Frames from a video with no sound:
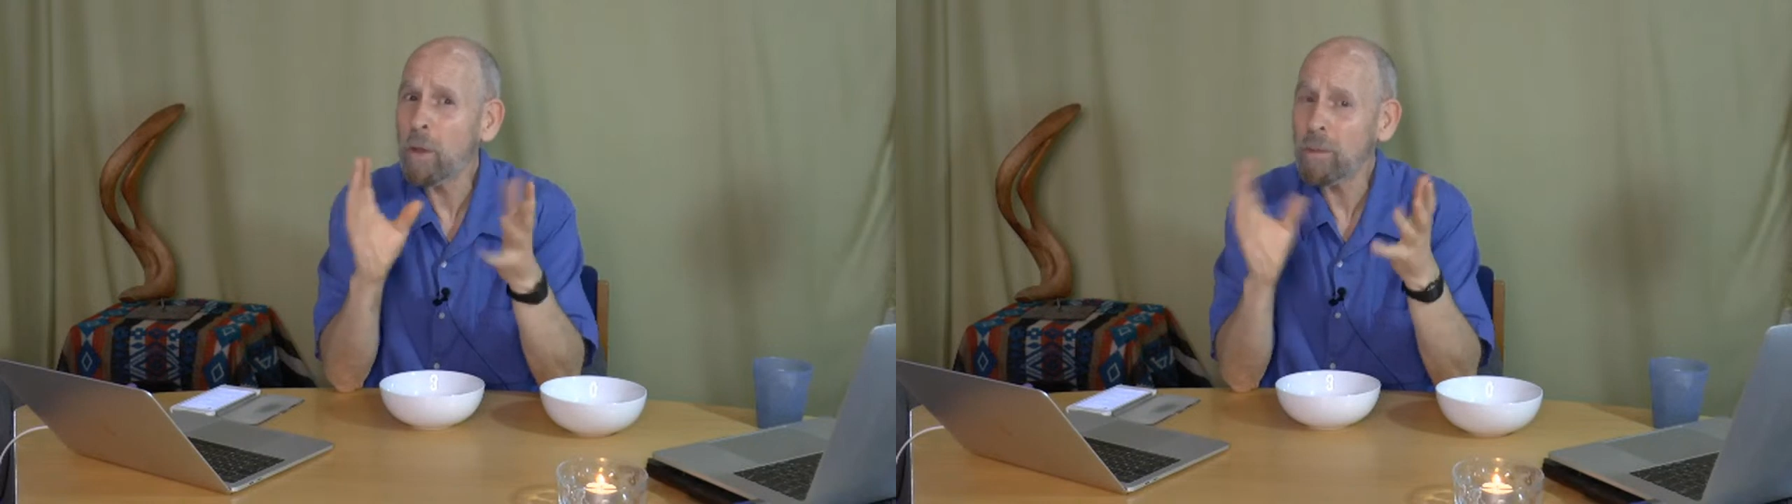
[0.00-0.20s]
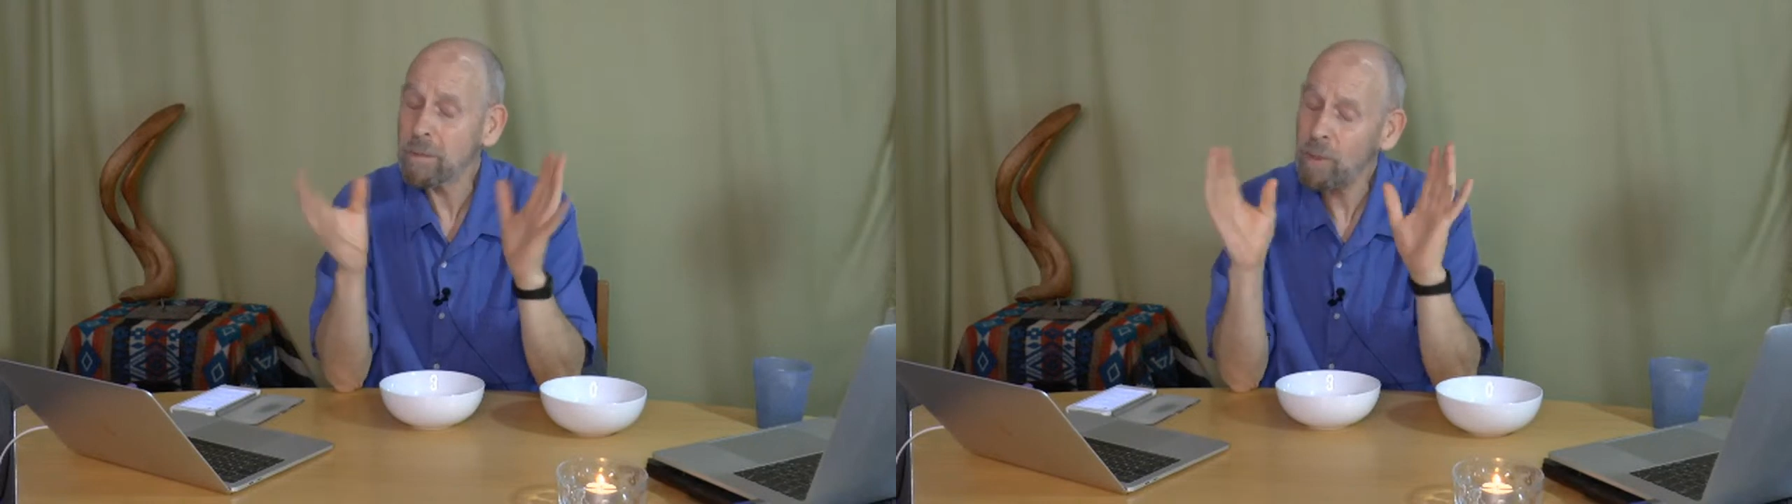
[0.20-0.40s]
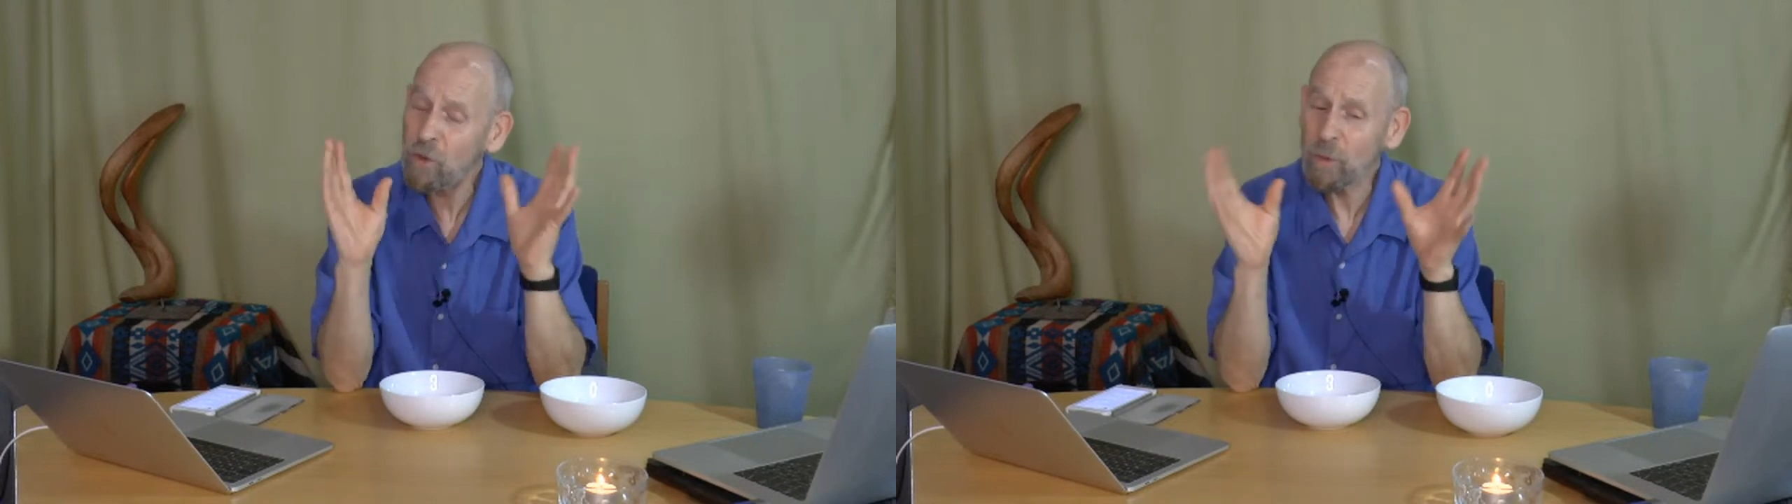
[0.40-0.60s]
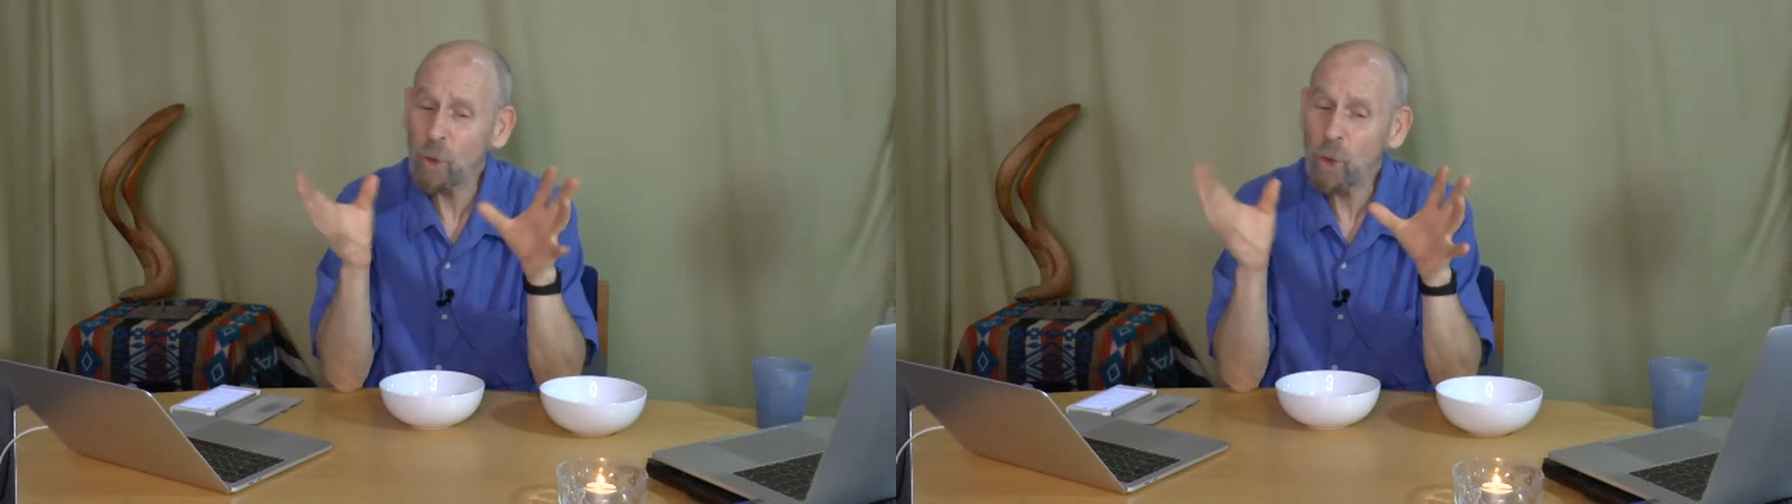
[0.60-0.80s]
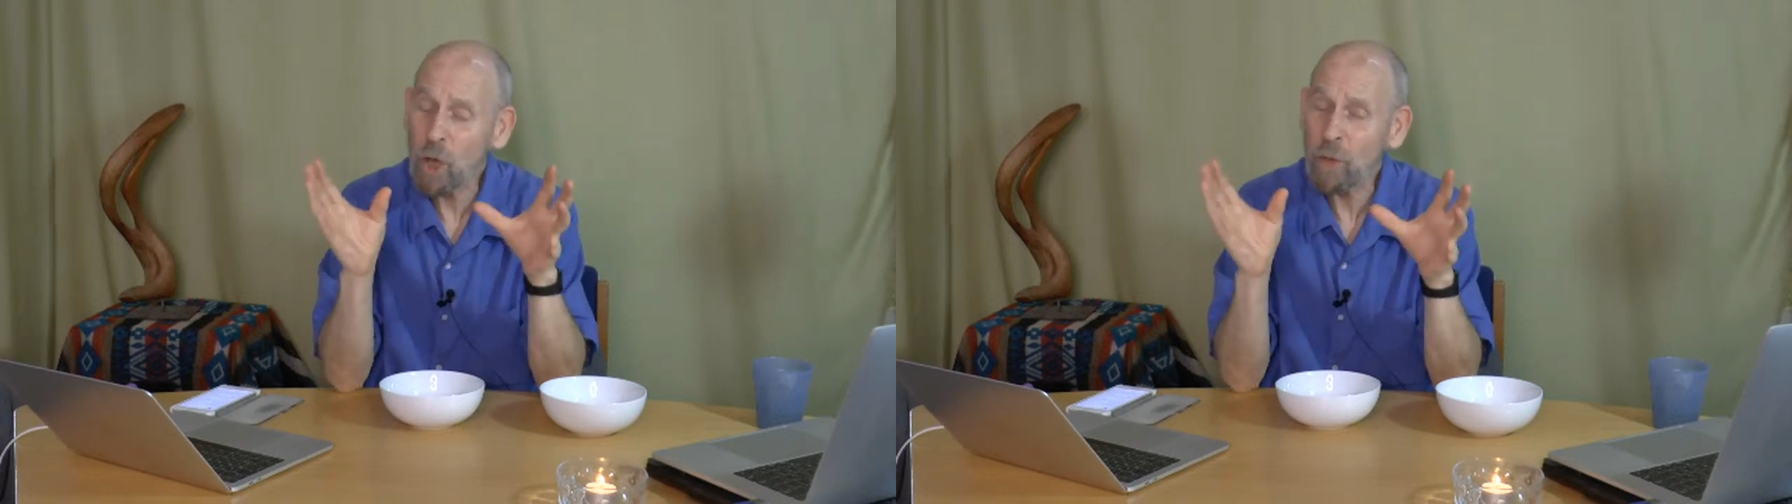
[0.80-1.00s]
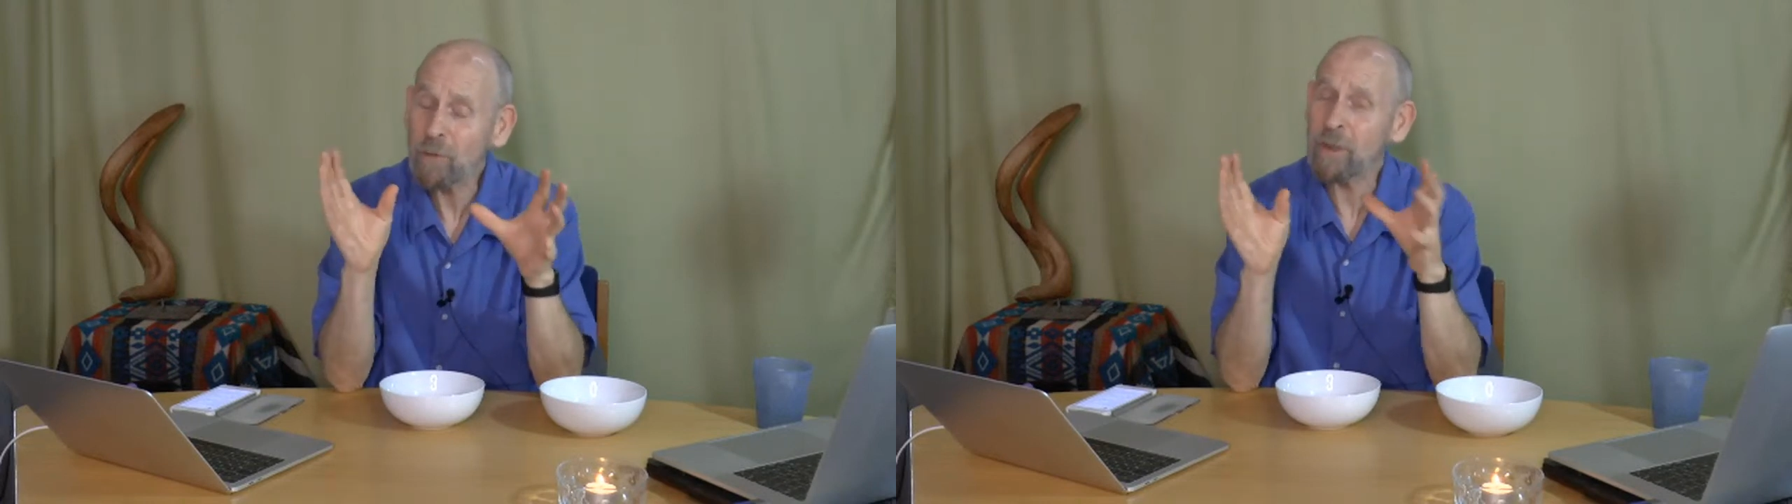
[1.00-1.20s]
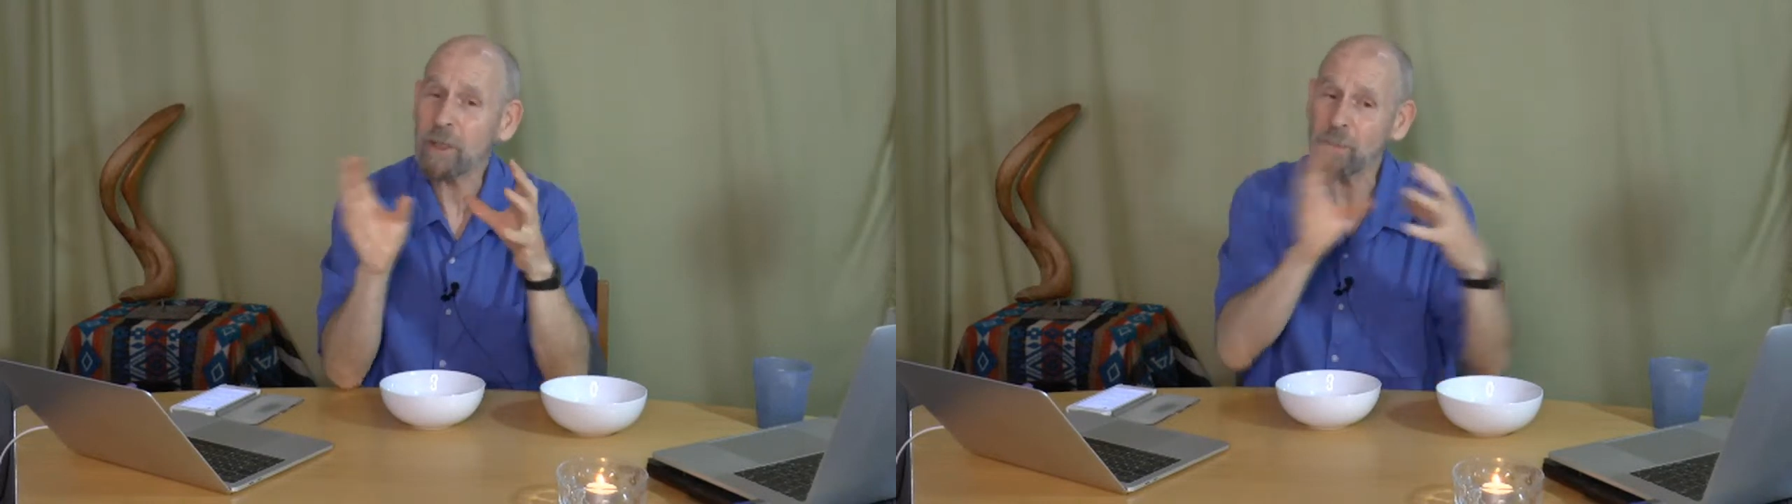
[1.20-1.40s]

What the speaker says: Possible conflict